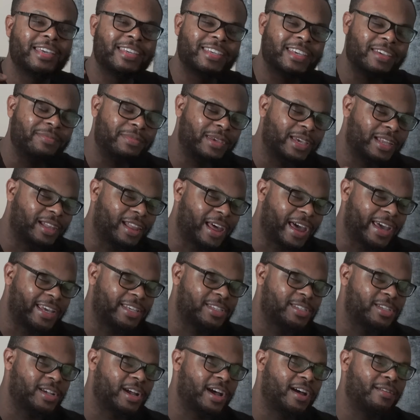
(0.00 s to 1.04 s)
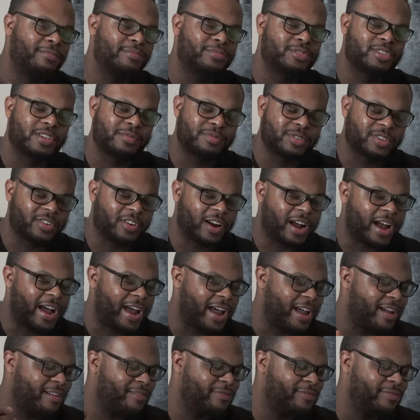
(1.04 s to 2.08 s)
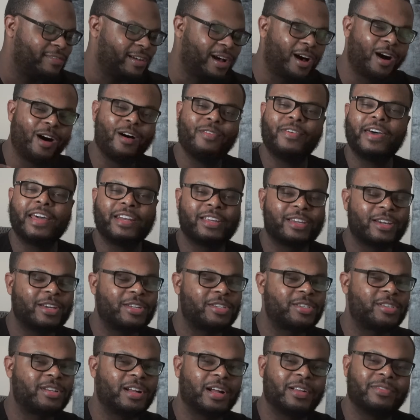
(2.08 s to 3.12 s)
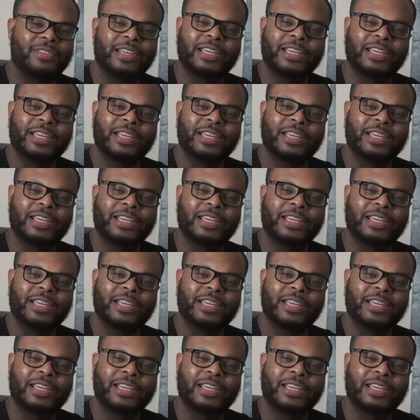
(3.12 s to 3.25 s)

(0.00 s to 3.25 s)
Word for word: Give me a likes up, subscribe, all that good stuff.